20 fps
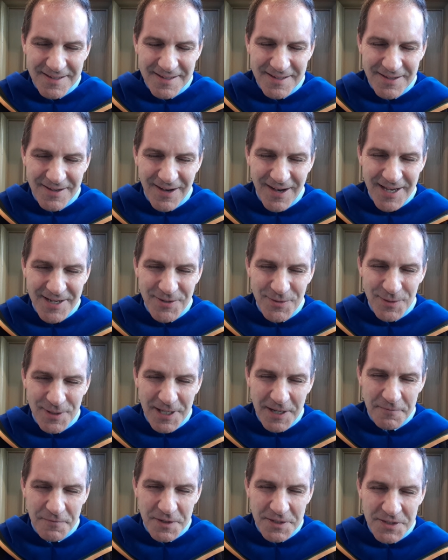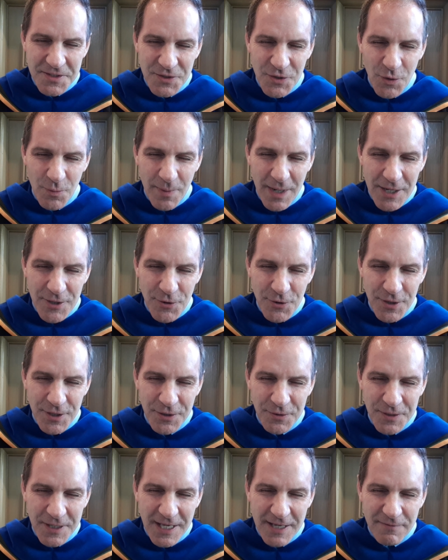God, you loved us so much that
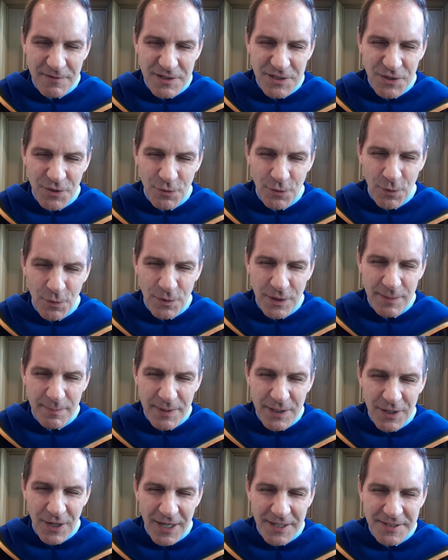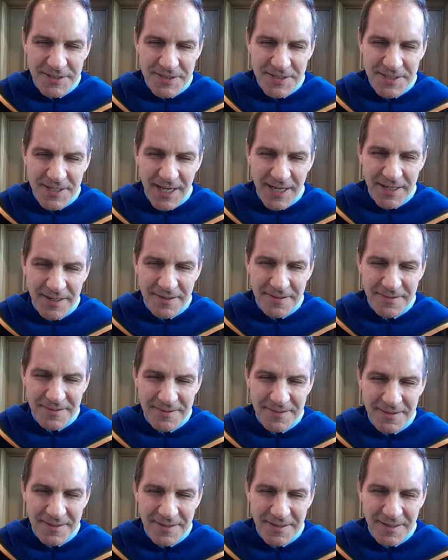you gave us your only begotten Son.
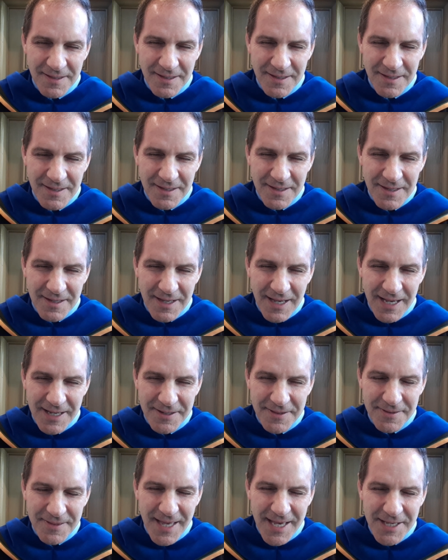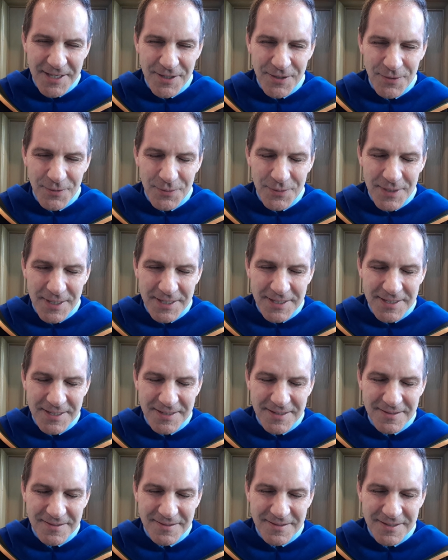And thank you that
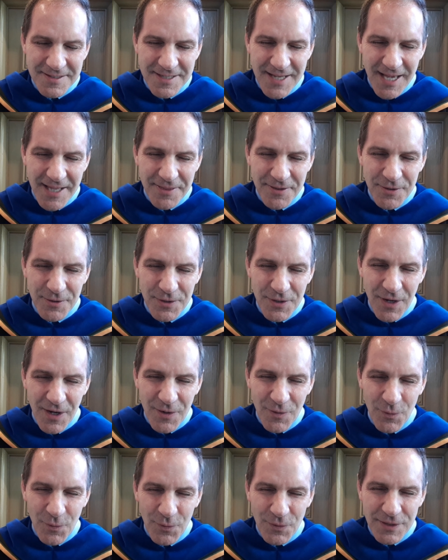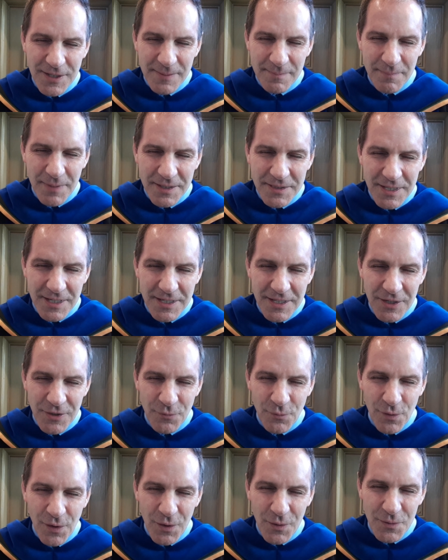death could not hold him, but that he
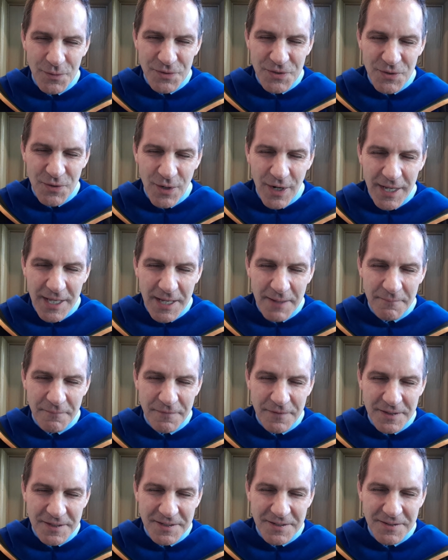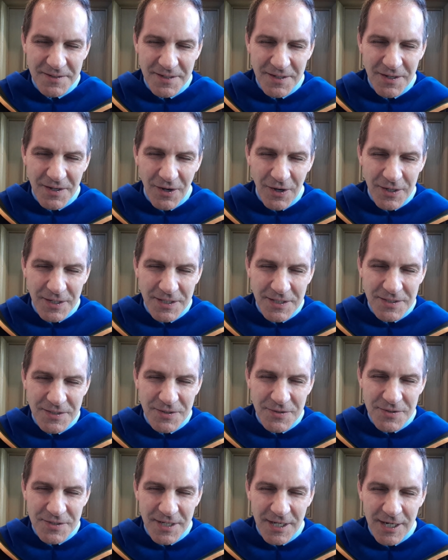rose triumphant on
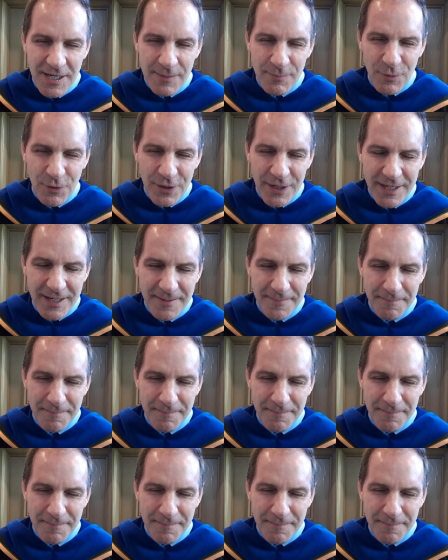Easter Sunday morning.